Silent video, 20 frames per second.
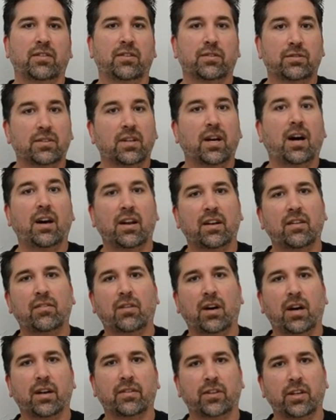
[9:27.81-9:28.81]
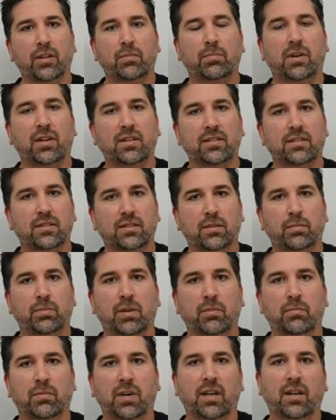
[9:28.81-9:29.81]
There's not a lot of good places to
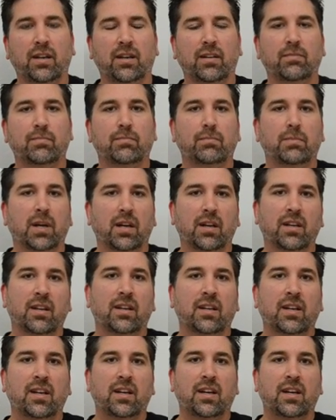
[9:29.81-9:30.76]
put money, but